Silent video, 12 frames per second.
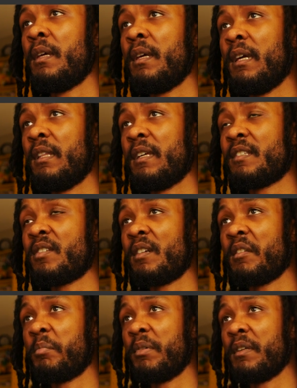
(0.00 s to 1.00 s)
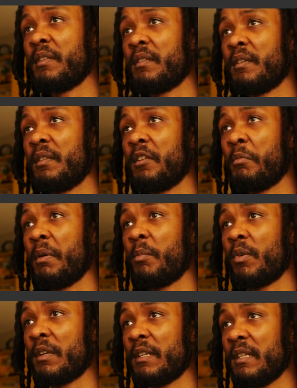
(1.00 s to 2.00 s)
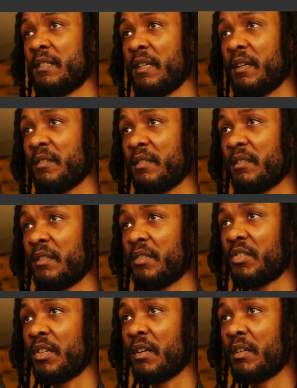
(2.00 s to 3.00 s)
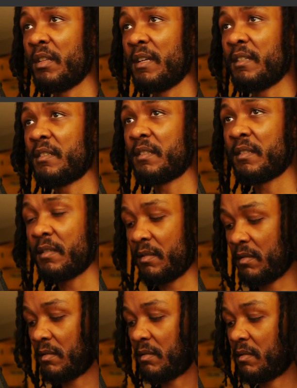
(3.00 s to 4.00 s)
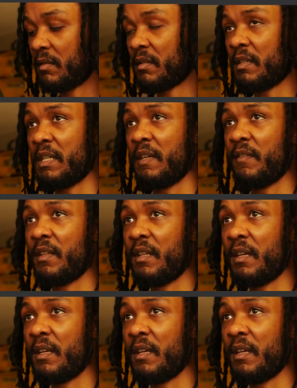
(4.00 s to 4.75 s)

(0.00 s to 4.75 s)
And let's start to put a little bit more details into the shirt. Let's give it,